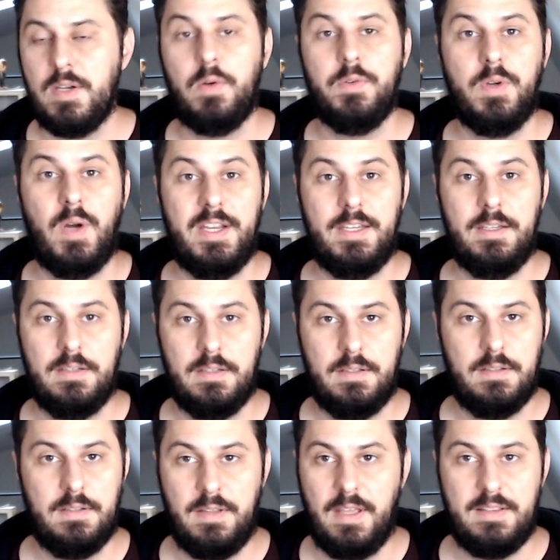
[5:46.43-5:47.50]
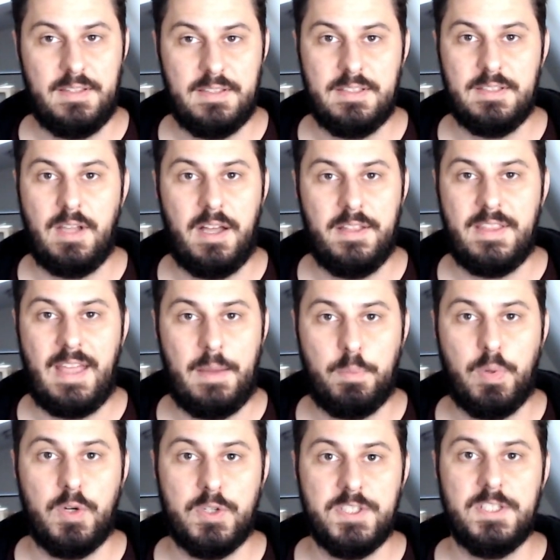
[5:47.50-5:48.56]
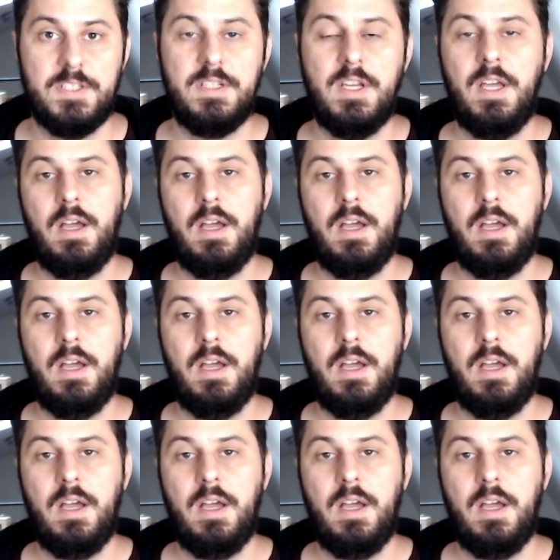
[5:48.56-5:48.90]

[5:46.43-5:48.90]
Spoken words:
oh no, I didn't, that's not that person.